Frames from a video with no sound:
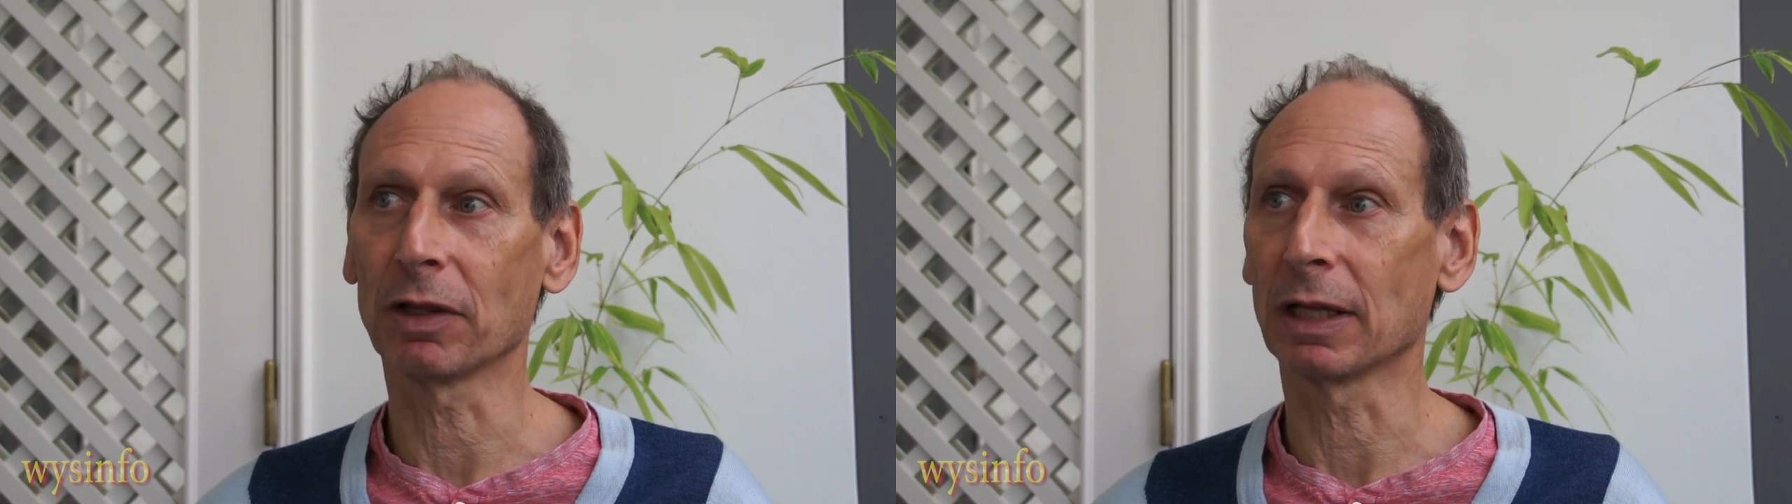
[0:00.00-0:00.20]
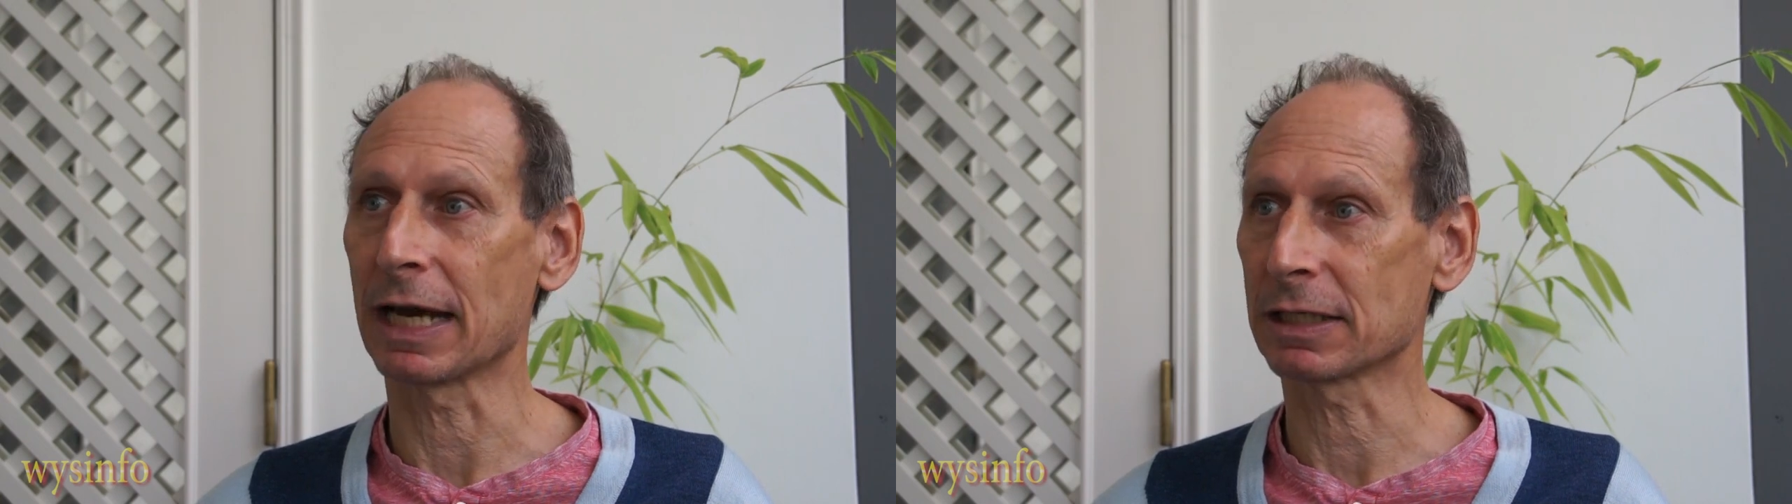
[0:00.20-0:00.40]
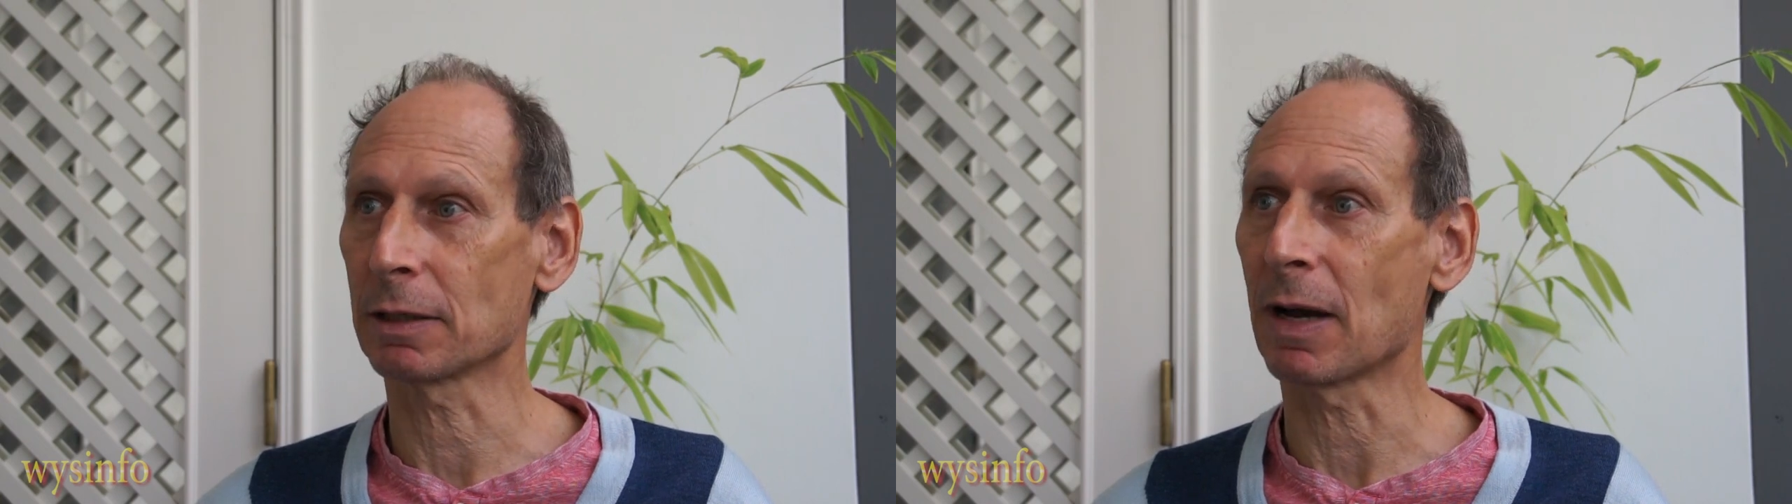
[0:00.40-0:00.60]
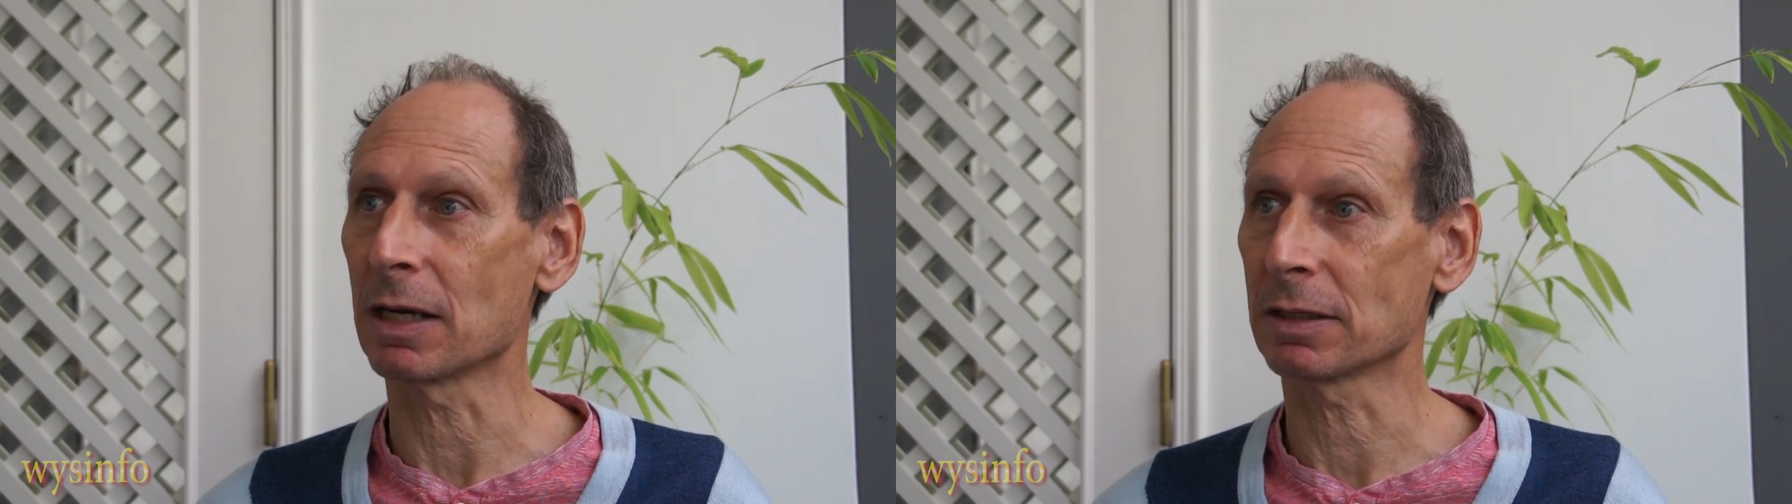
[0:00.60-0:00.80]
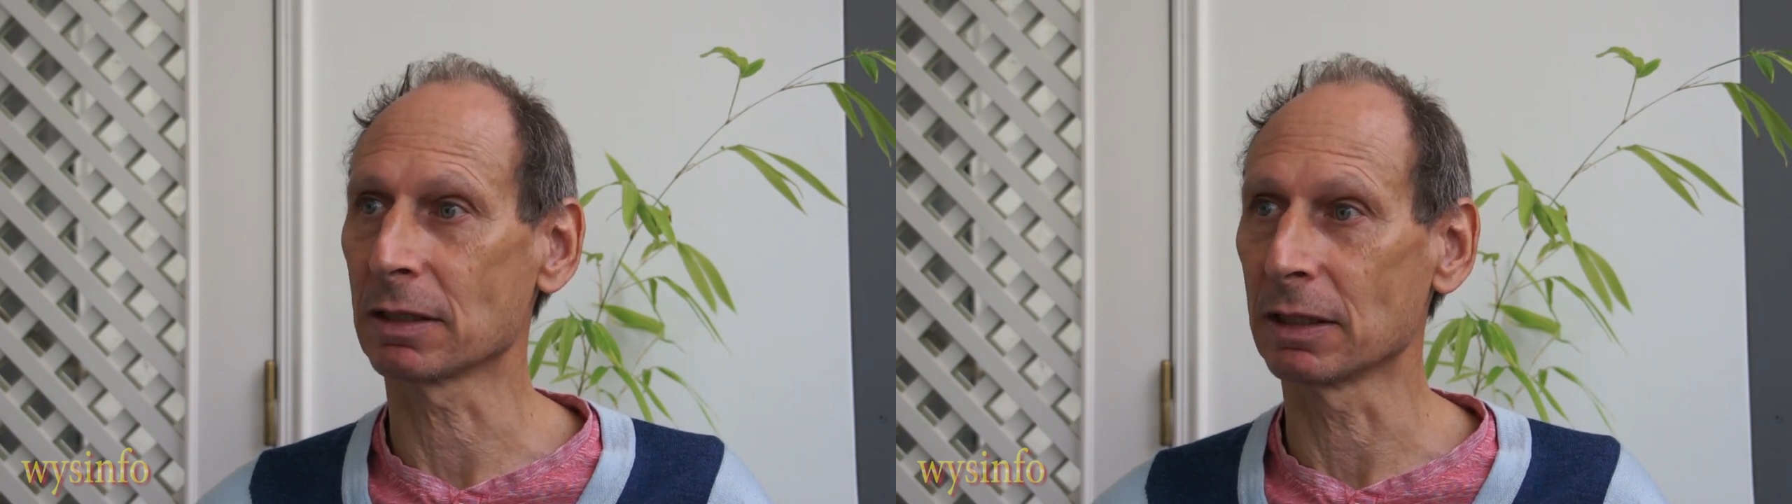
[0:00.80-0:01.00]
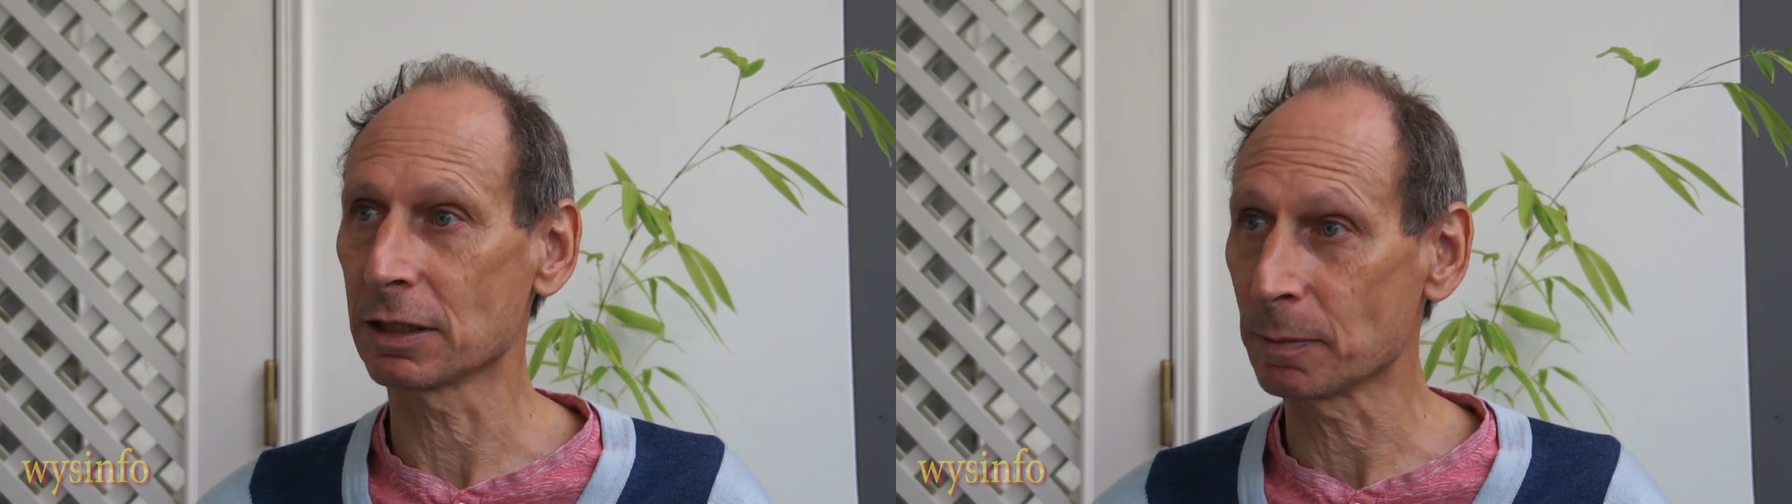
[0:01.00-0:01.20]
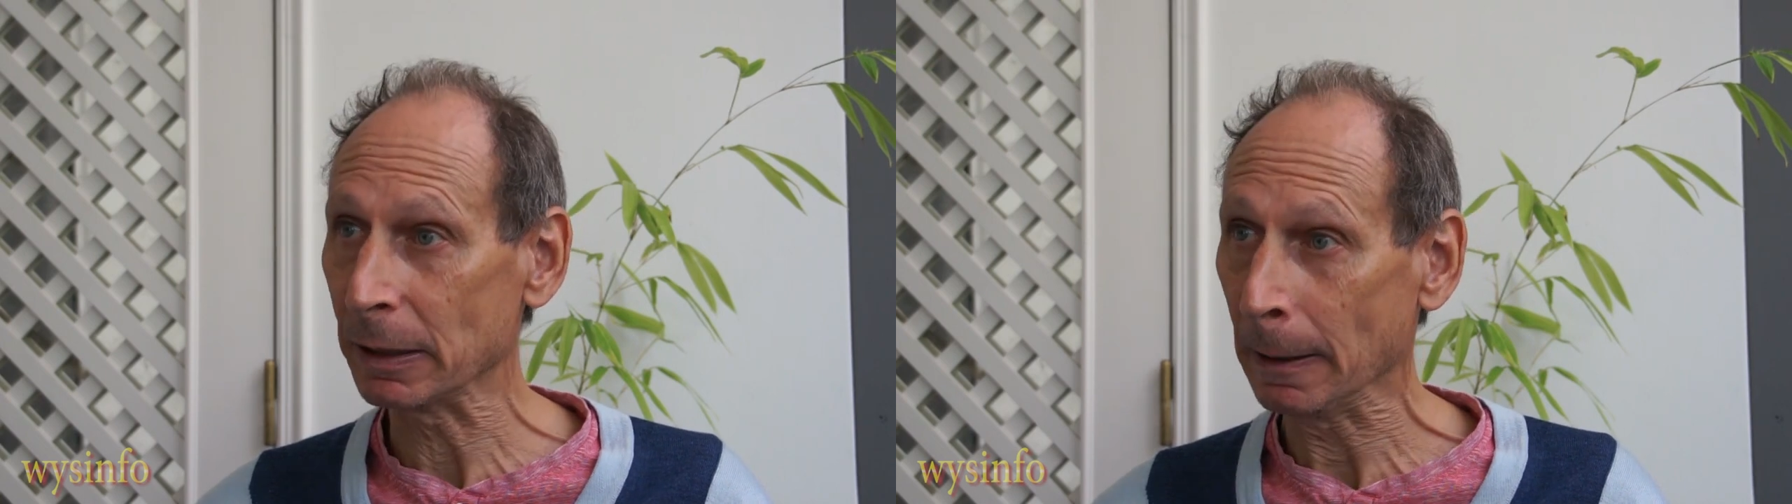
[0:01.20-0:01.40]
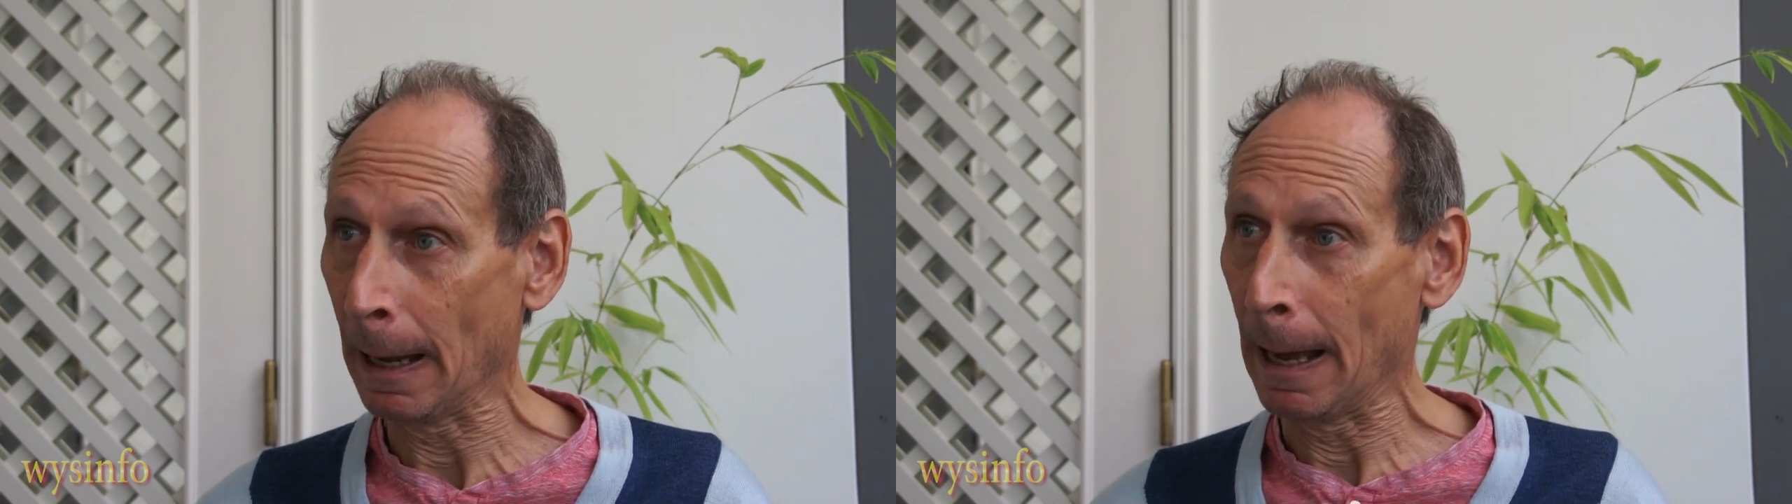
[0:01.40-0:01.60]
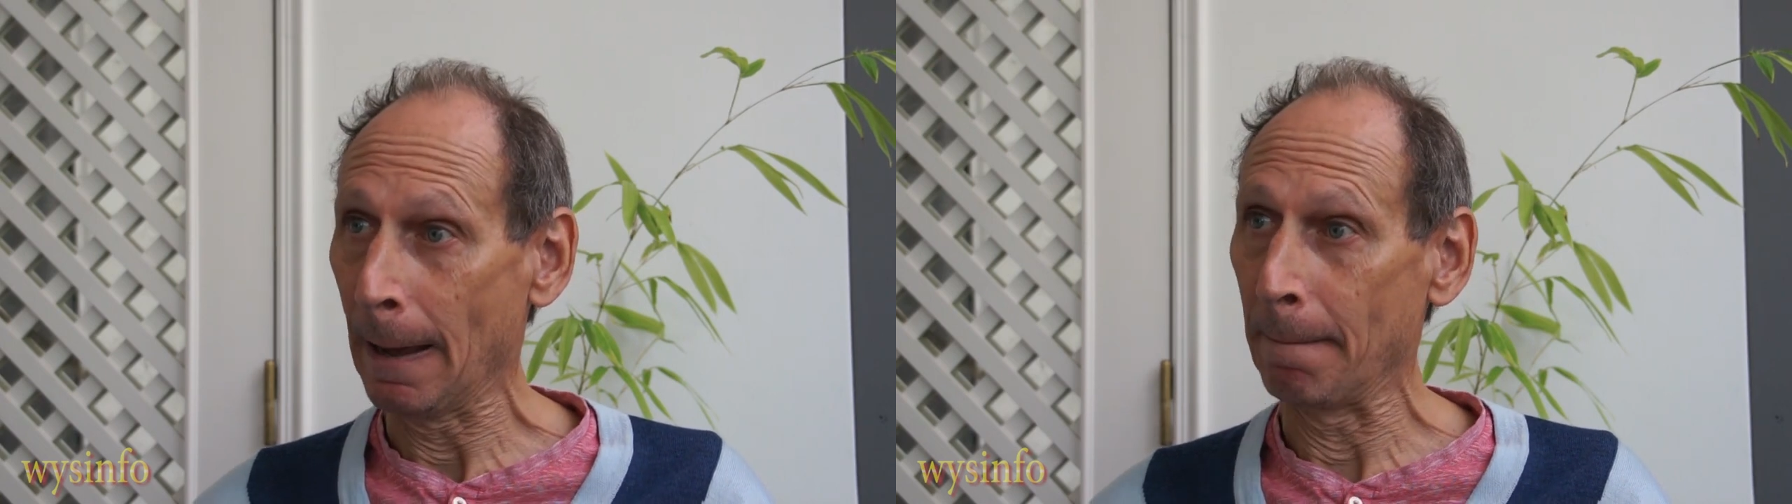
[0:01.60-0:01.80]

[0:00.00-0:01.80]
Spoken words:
The Last Kabbalist of Lisbon,